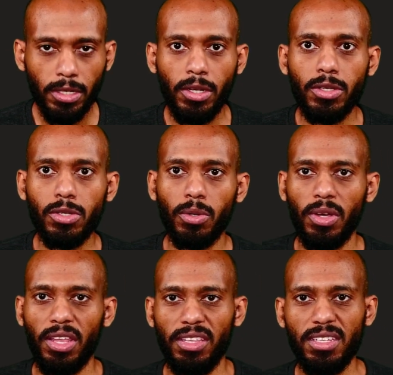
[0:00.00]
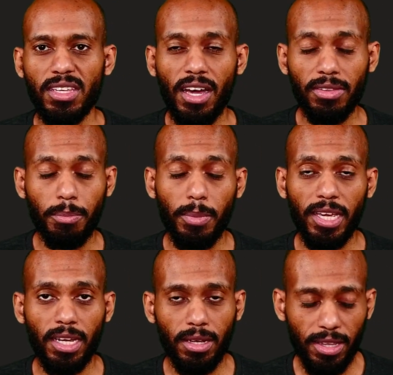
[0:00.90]
So these are the
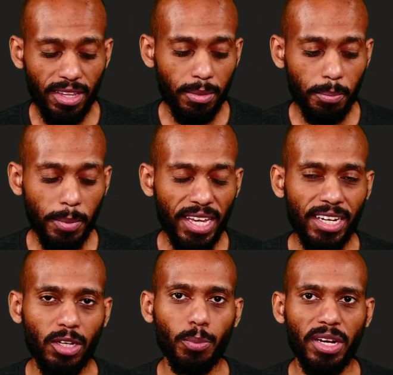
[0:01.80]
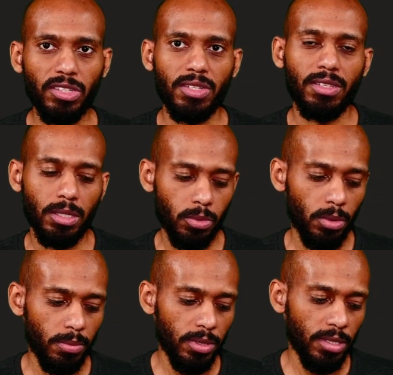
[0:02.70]
main operations that will
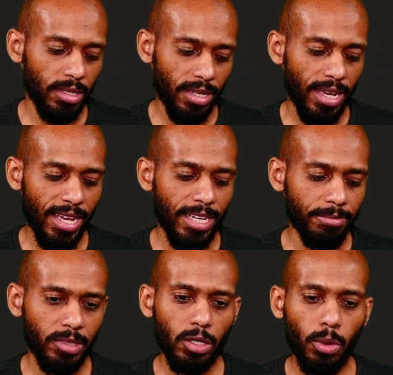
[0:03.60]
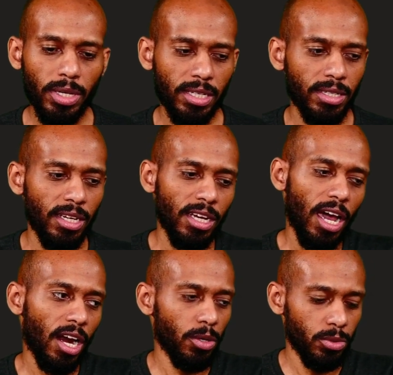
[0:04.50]
be going
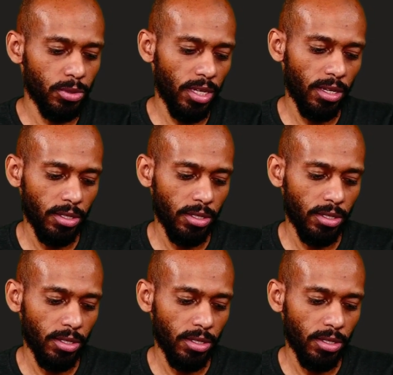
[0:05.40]
around today.